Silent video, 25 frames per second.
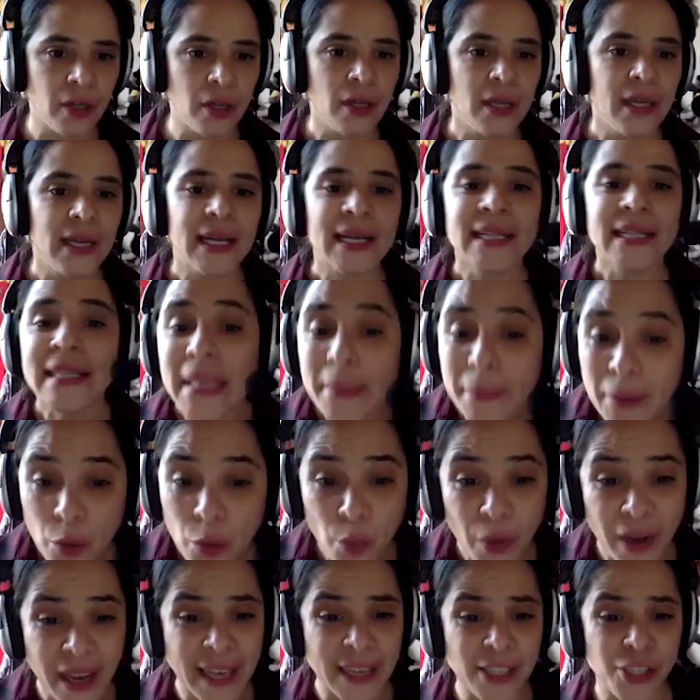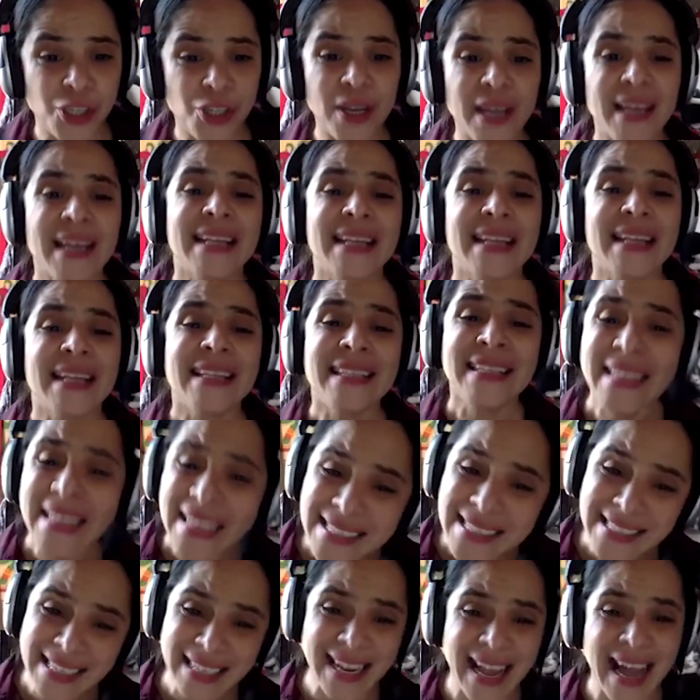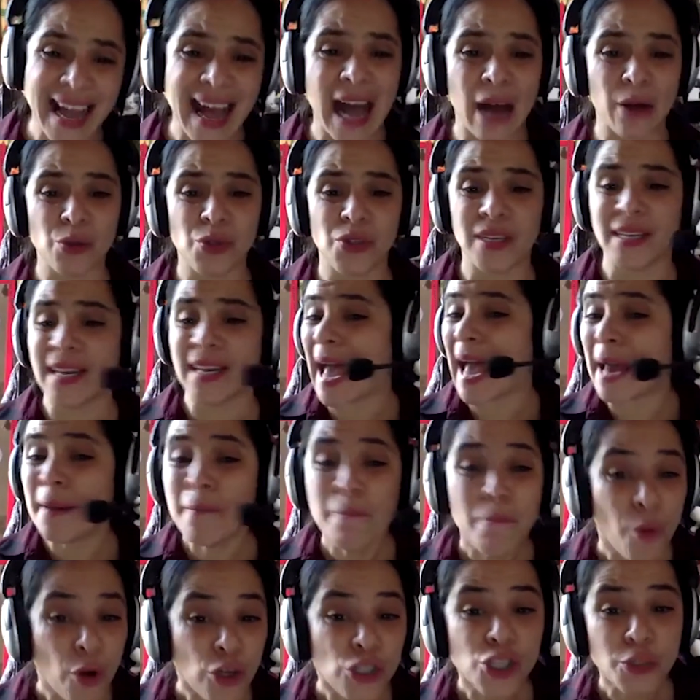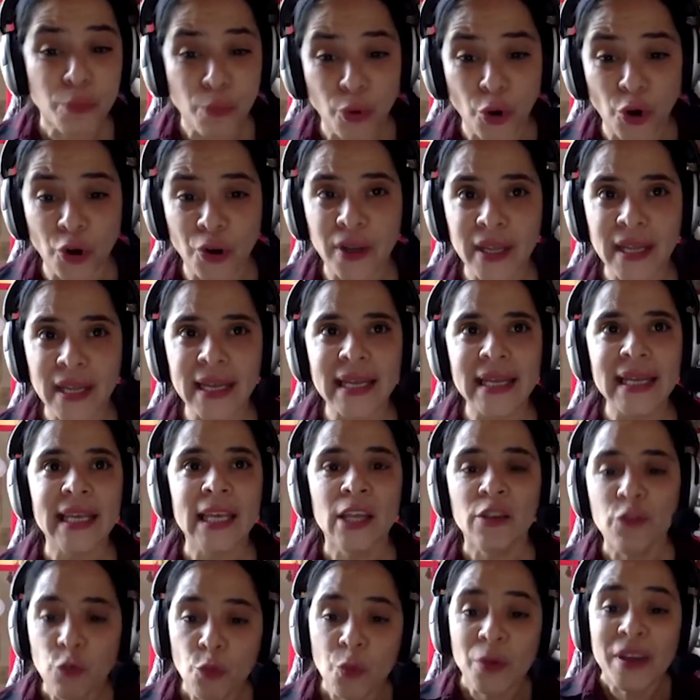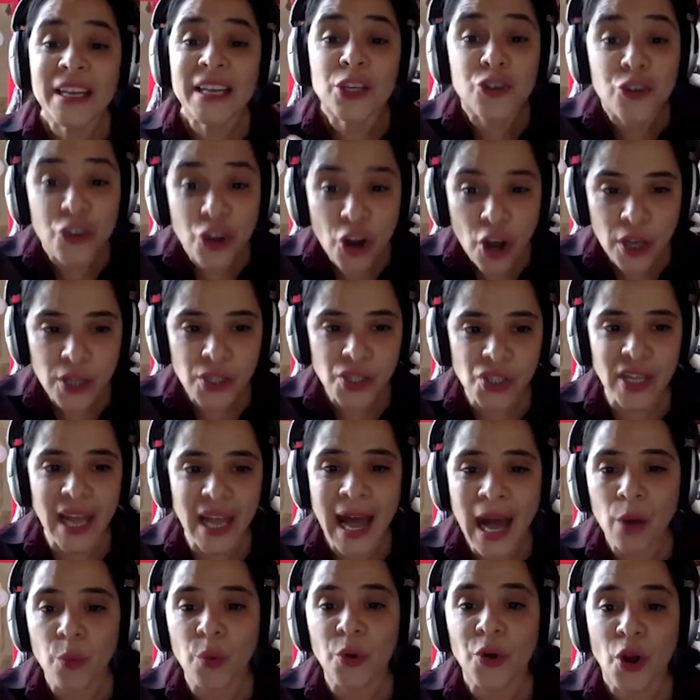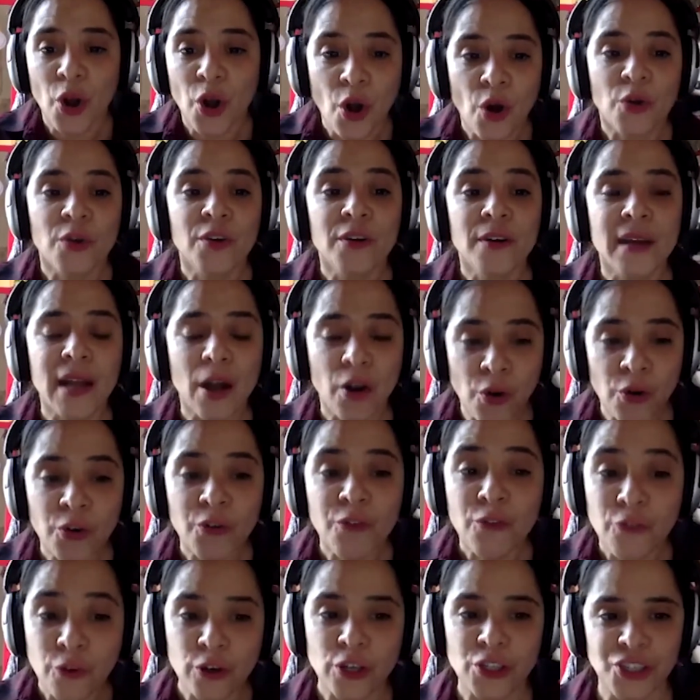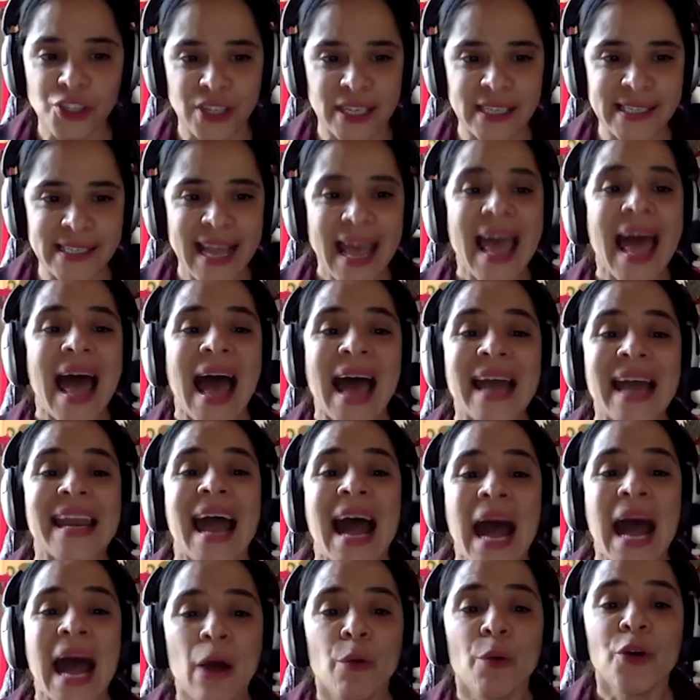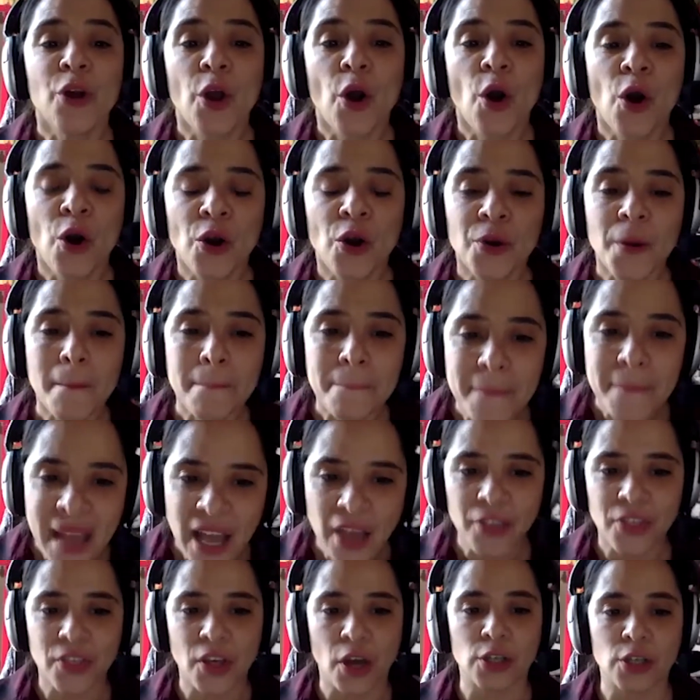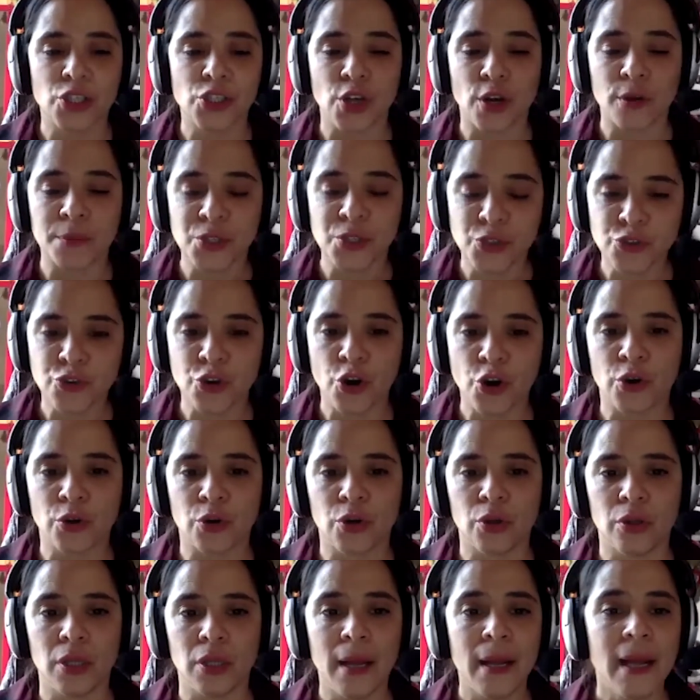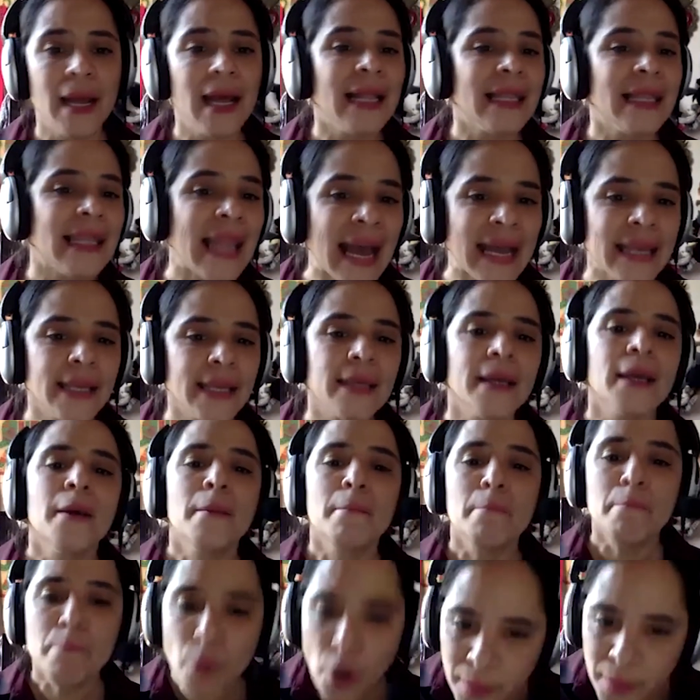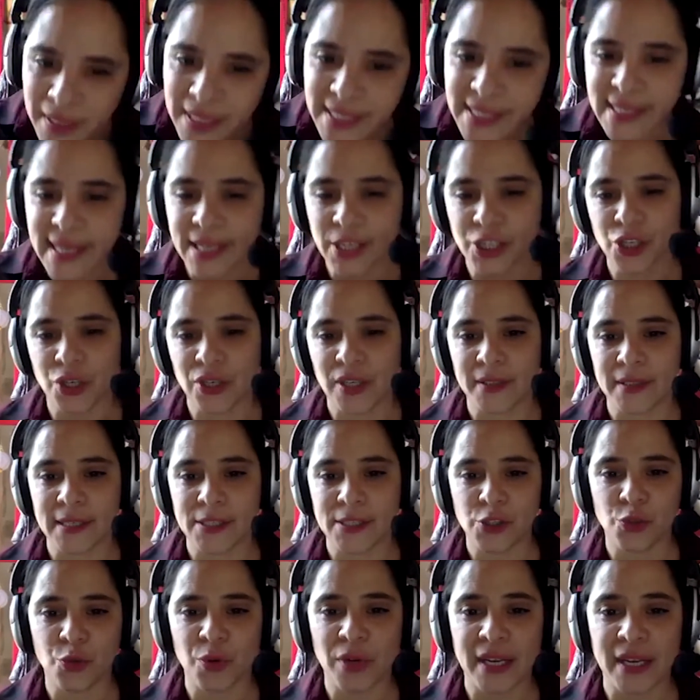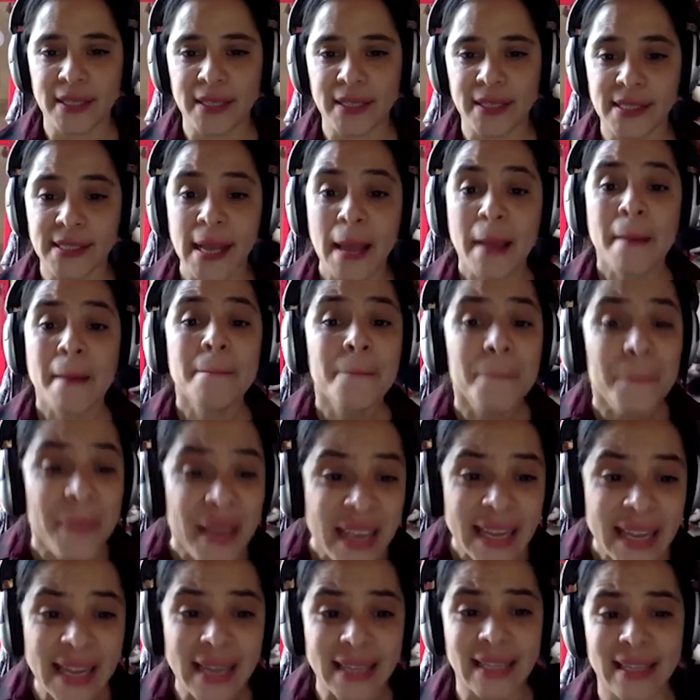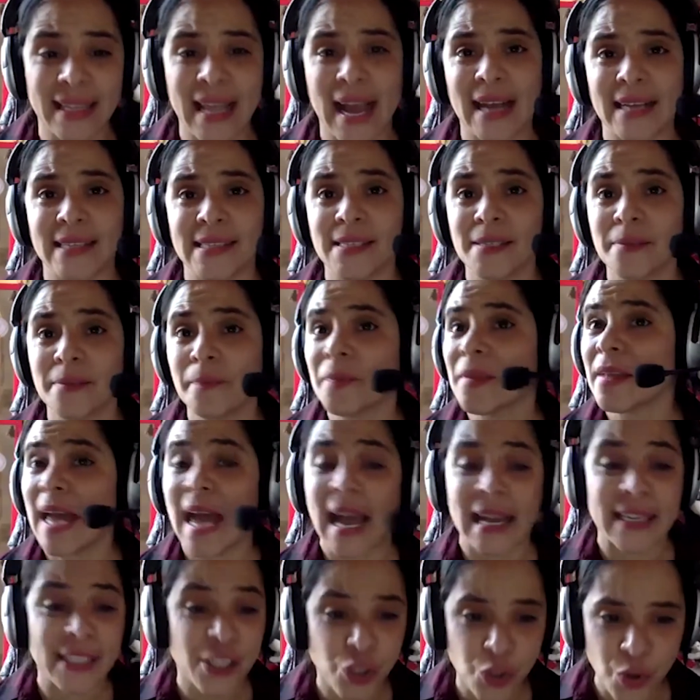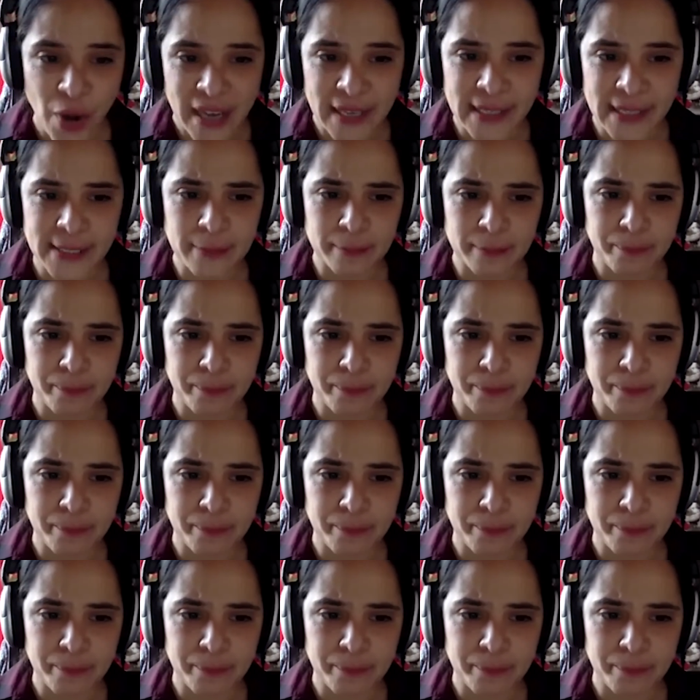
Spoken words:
a living wage, decent housing, and much more if we trust our own forces and our own methods of struggle, like mobilization in the streets, picket lines, and strikes.